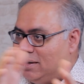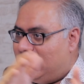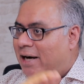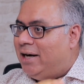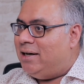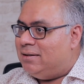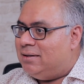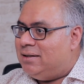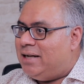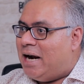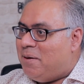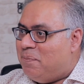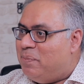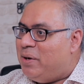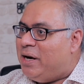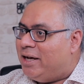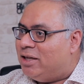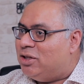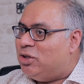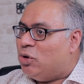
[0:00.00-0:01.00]
that
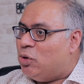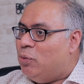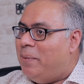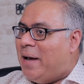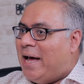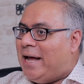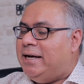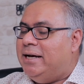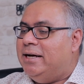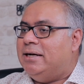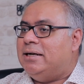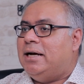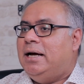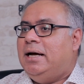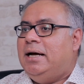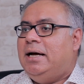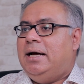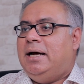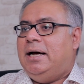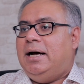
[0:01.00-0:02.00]
breakthrough barrier.
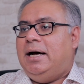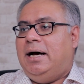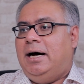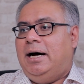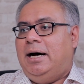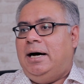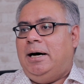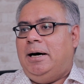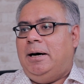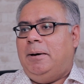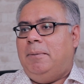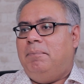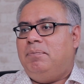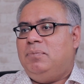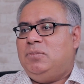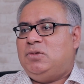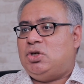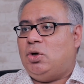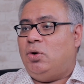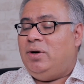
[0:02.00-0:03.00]

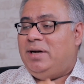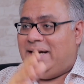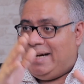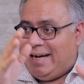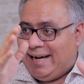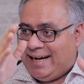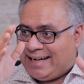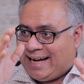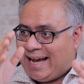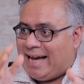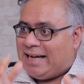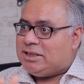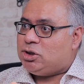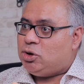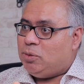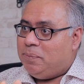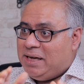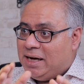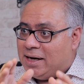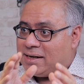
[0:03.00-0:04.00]
So it has
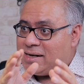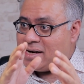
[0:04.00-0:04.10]
to be a